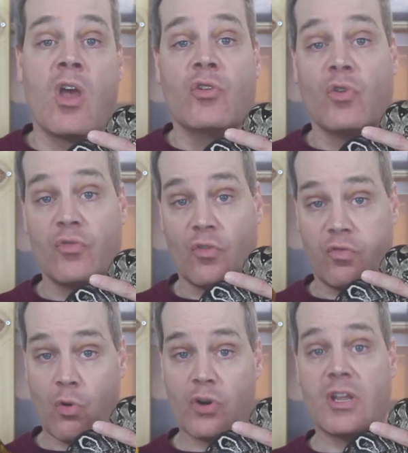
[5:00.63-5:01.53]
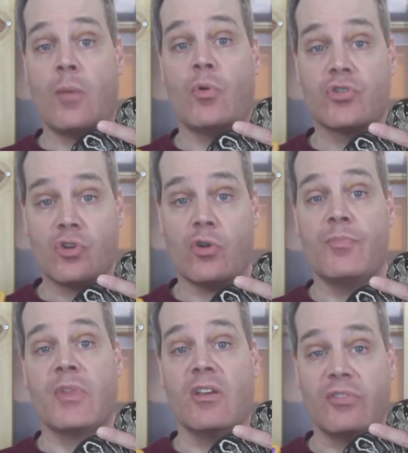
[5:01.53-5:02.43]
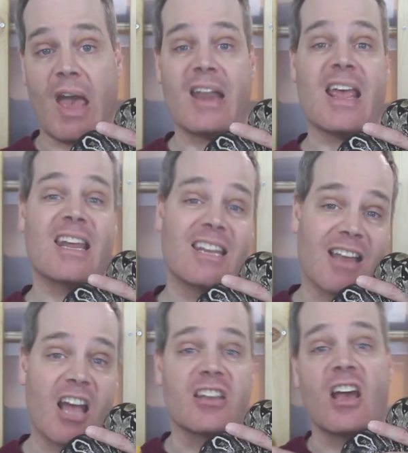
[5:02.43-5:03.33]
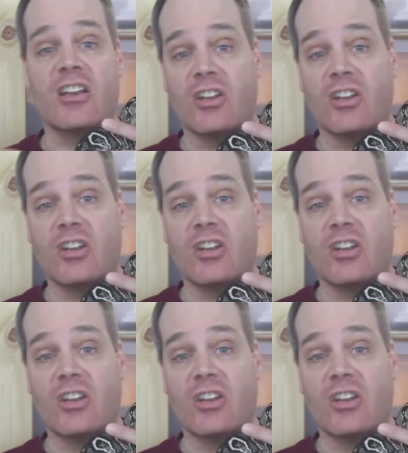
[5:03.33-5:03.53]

So if your floor temperature is at 89, 90